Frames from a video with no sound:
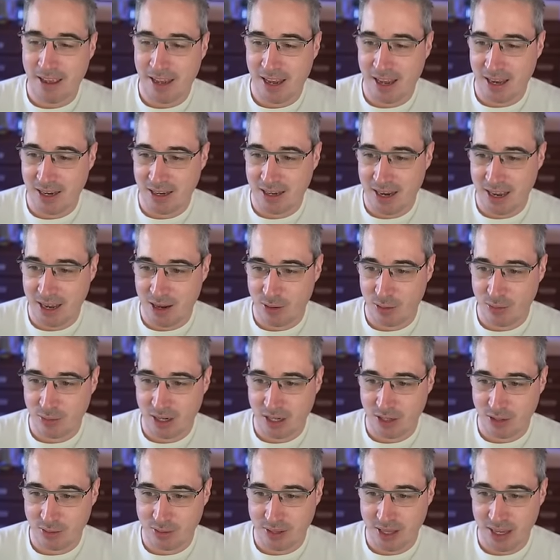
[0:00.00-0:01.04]
And now
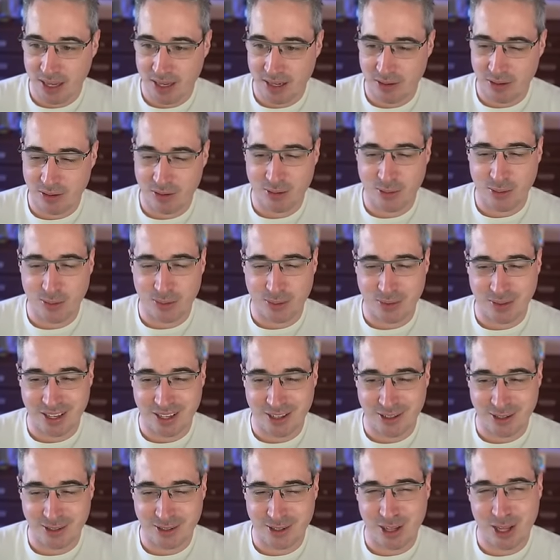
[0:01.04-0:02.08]
when I do that, ooh,
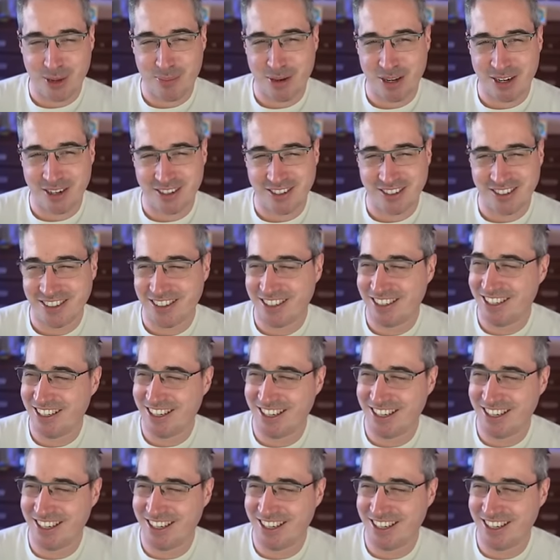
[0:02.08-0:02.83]
that looks a lot better,